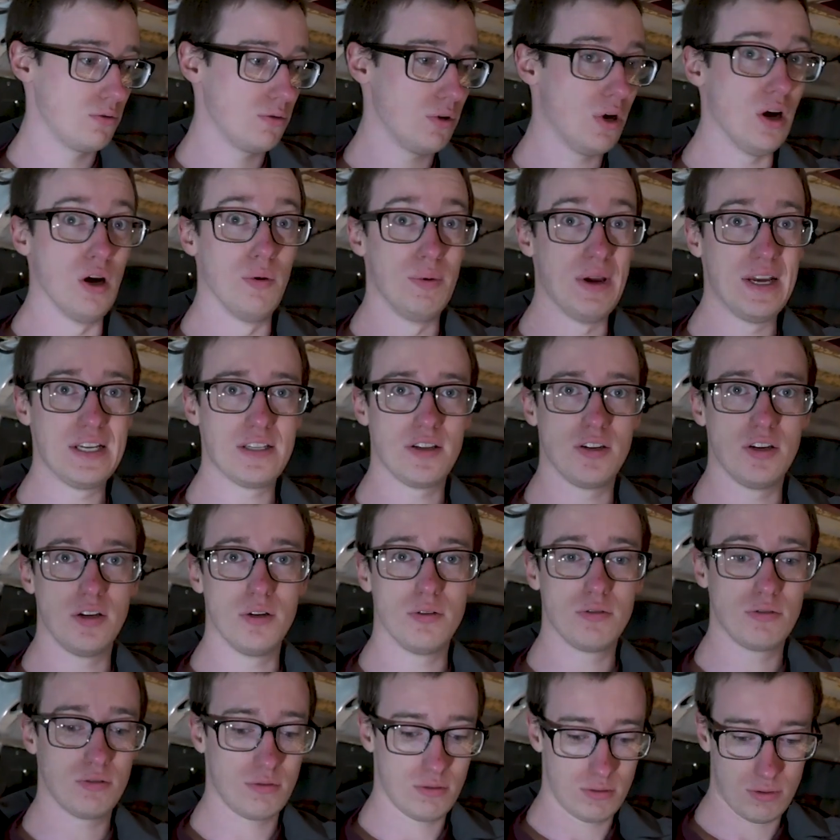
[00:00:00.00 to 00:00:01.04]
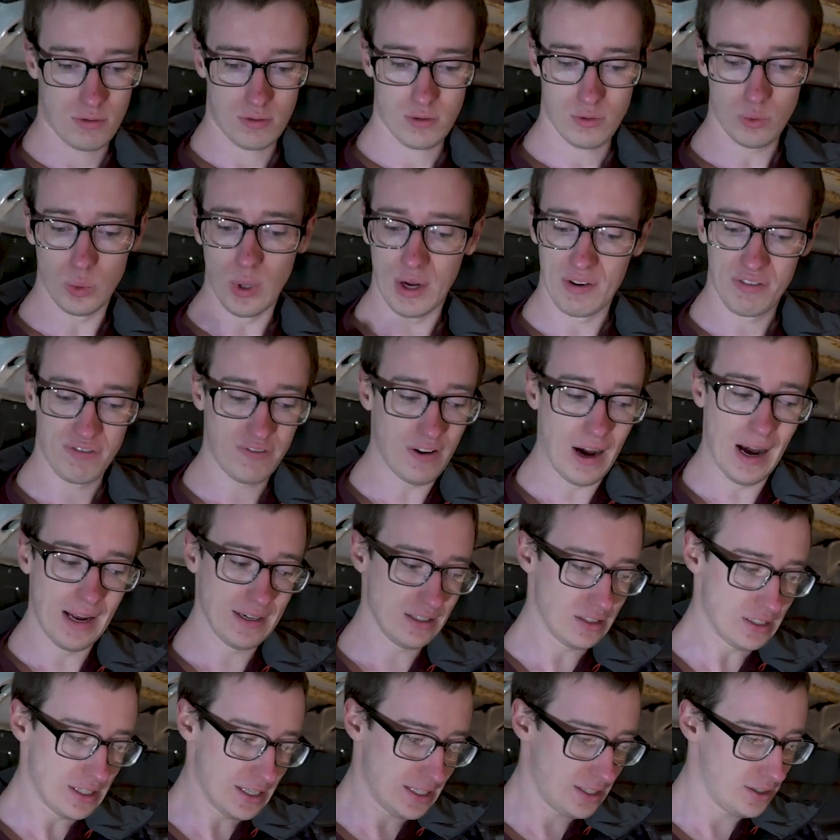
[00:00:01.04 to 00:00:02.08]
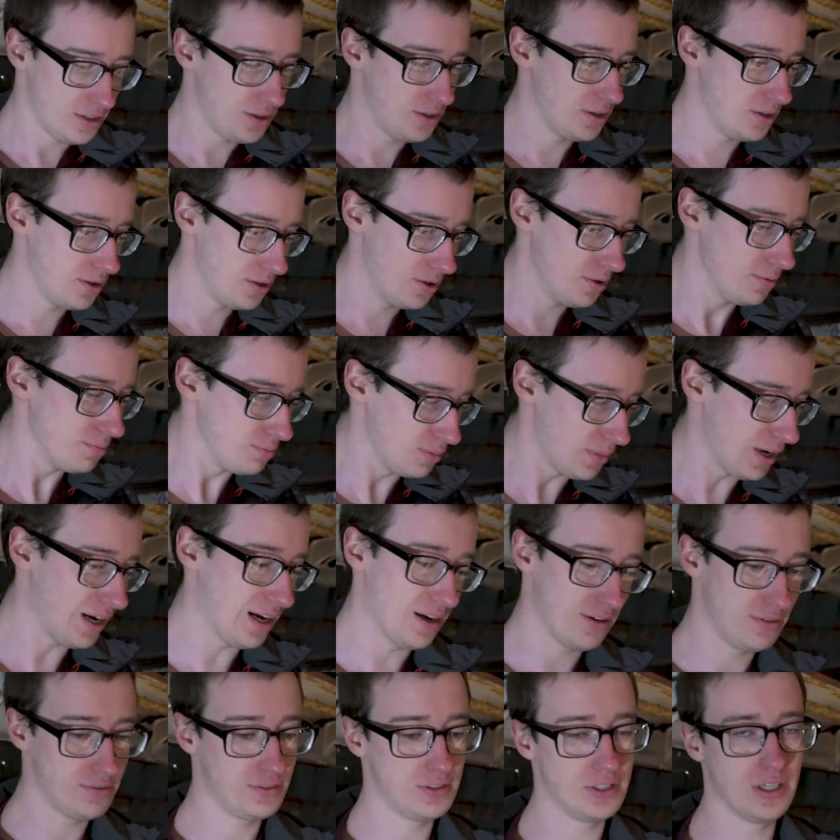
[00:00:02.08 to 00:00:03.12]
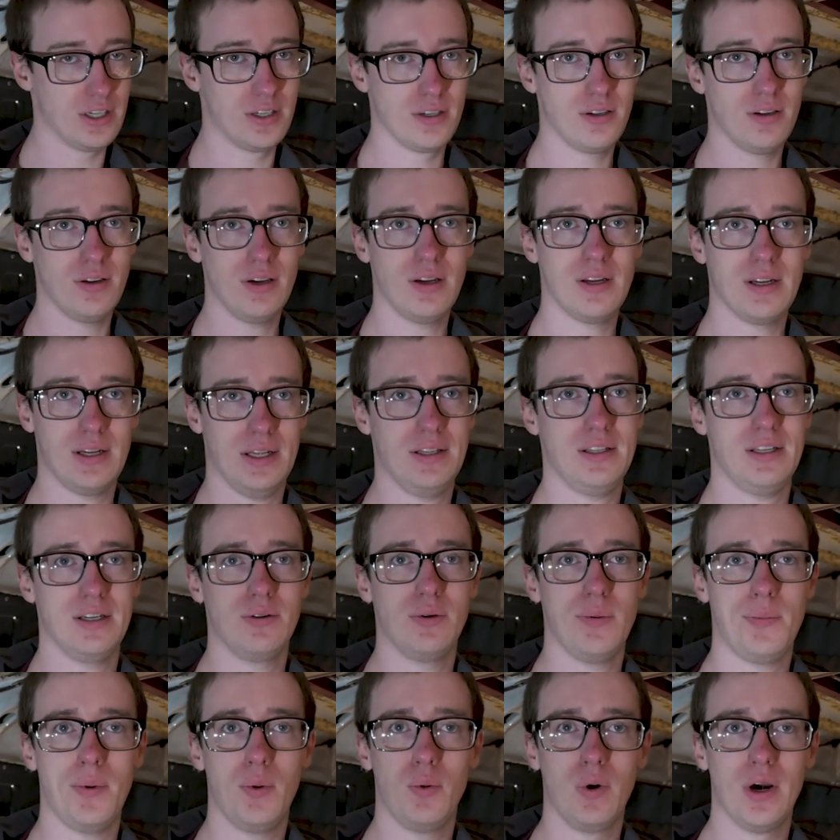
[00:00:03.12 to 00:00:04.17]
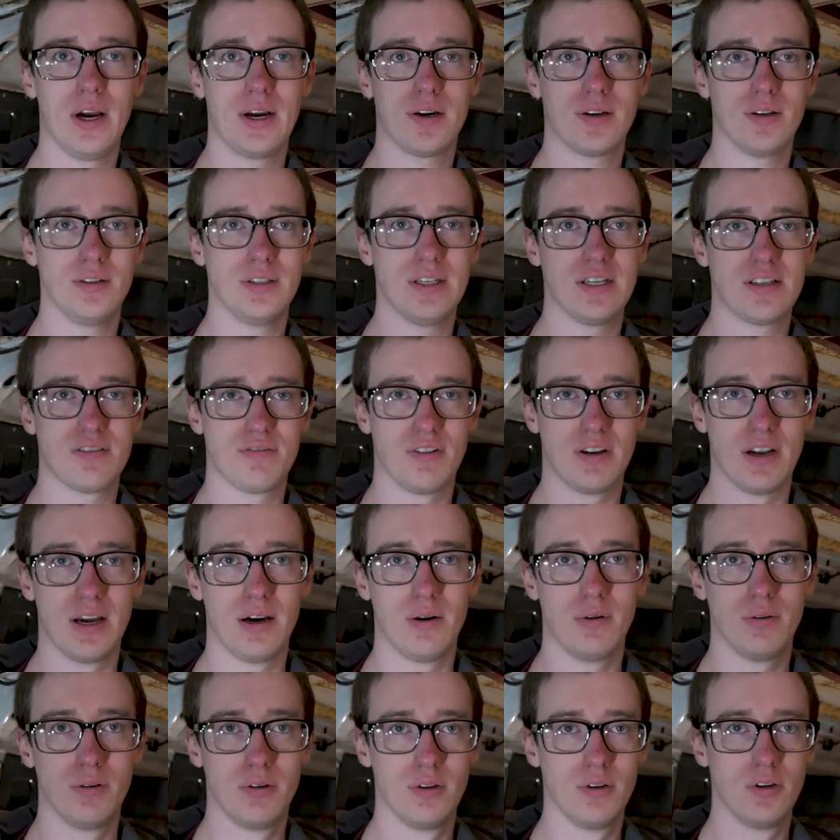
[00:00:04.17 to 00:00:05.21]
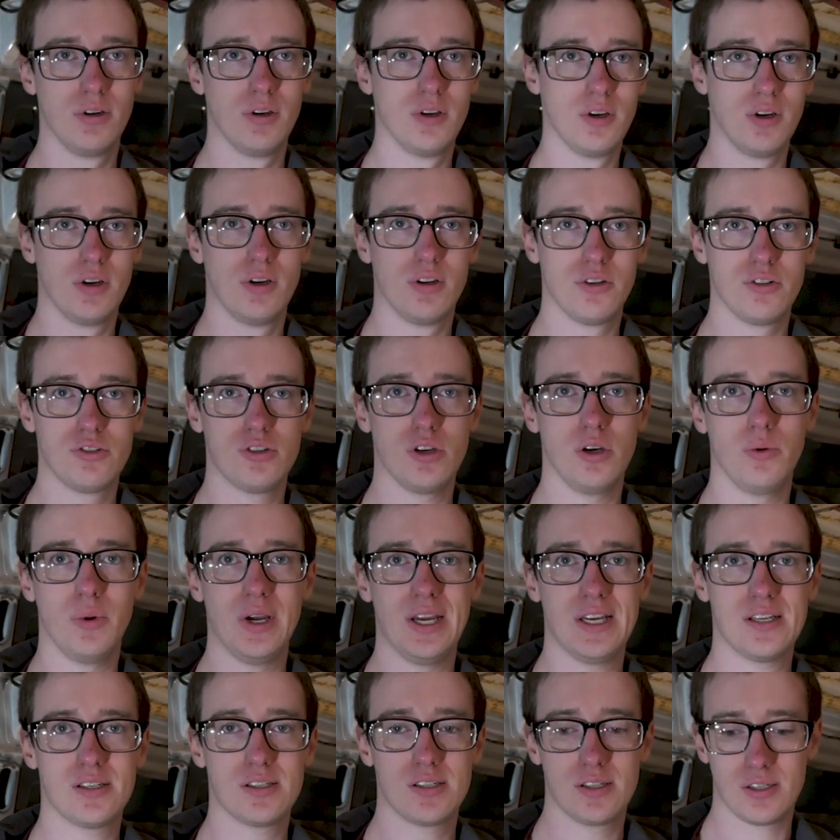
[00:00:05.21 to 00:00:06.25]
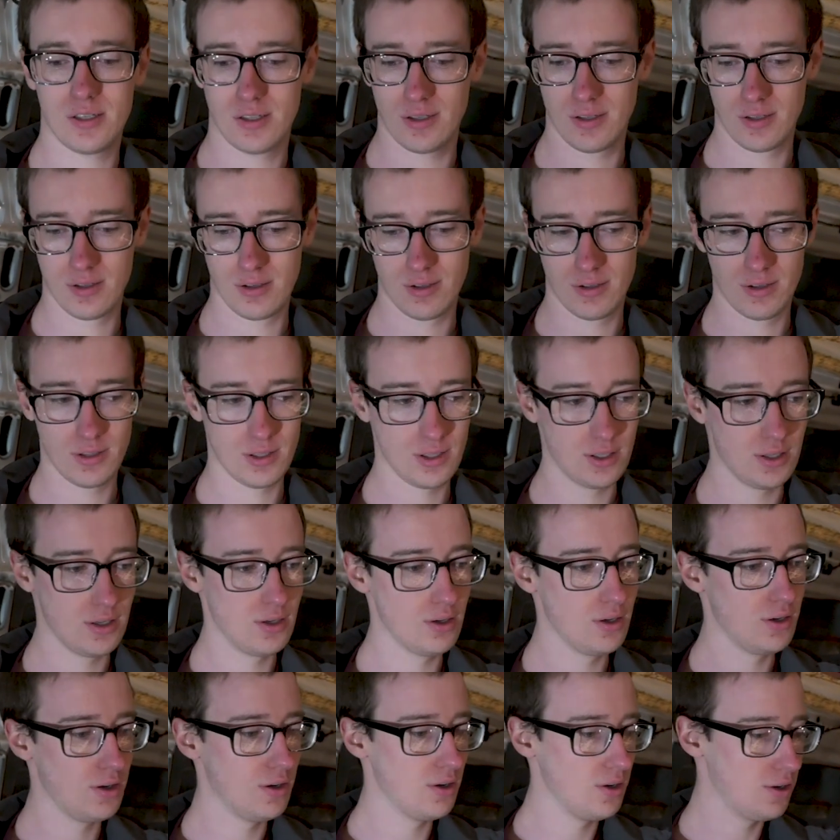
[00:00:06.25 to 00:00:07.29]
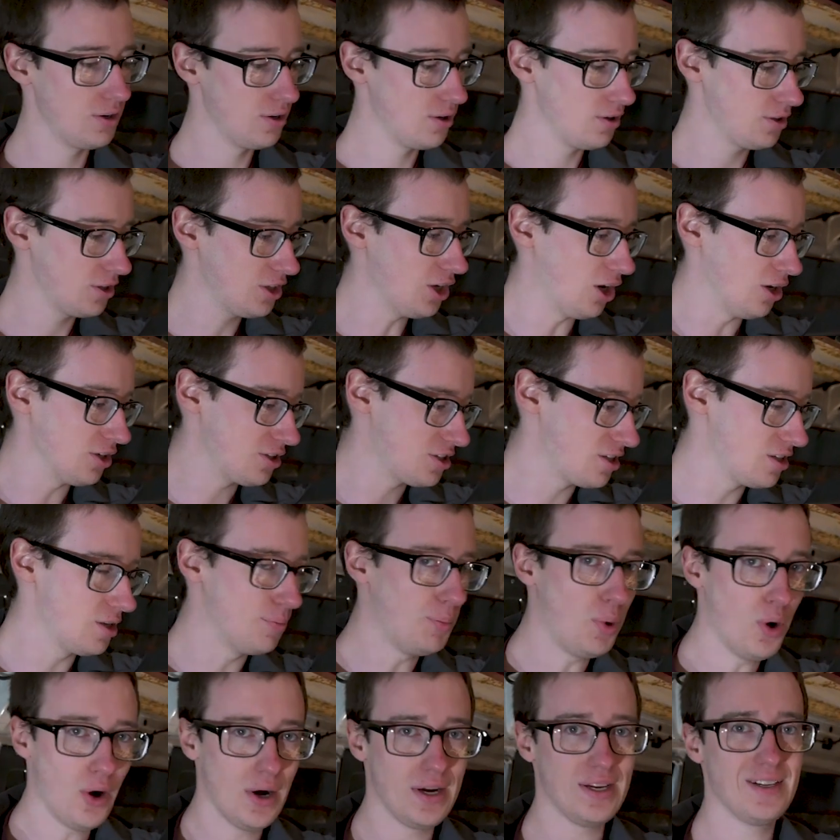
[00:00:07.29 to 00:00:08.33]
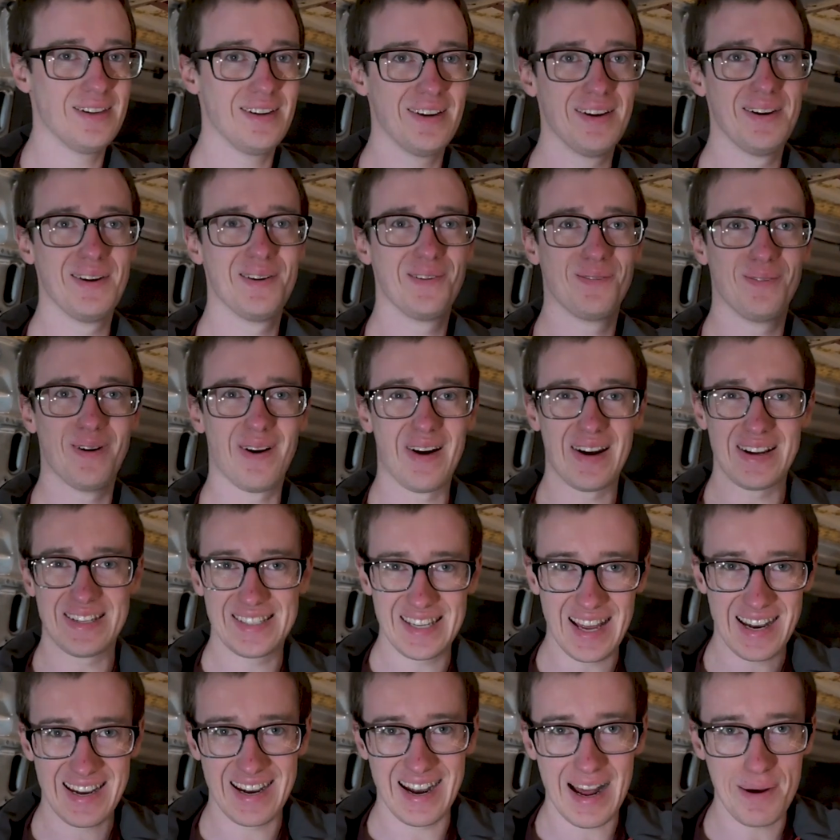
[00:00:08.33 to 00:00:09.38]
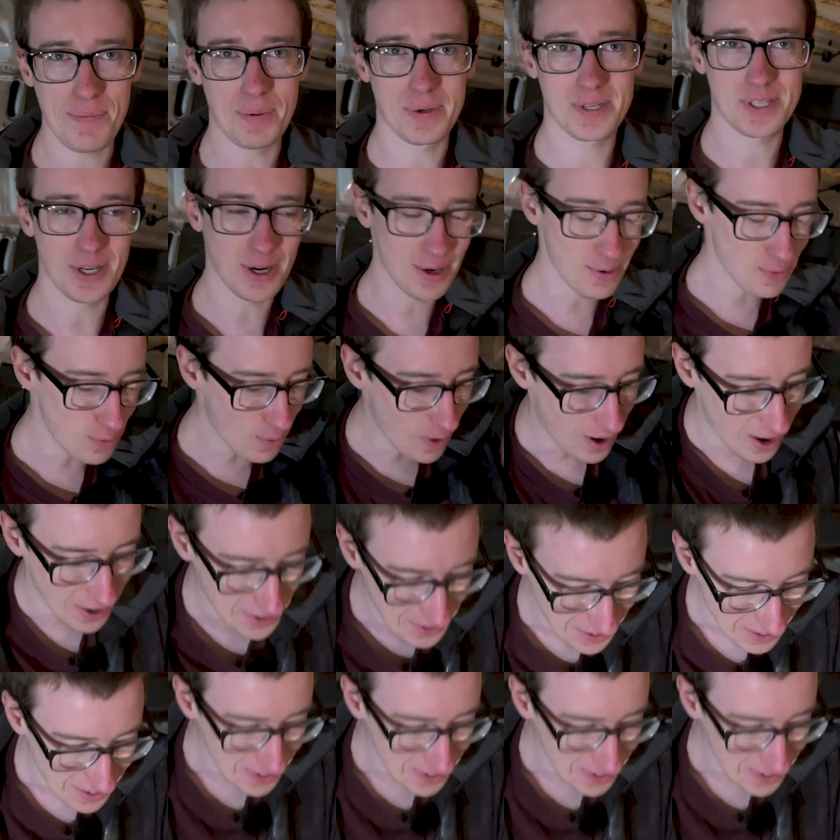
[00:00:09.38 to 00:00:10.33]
Amazing news. We're finally, after, I think we've been working on this for now 2 weeks, got to the point where I said in episode 1,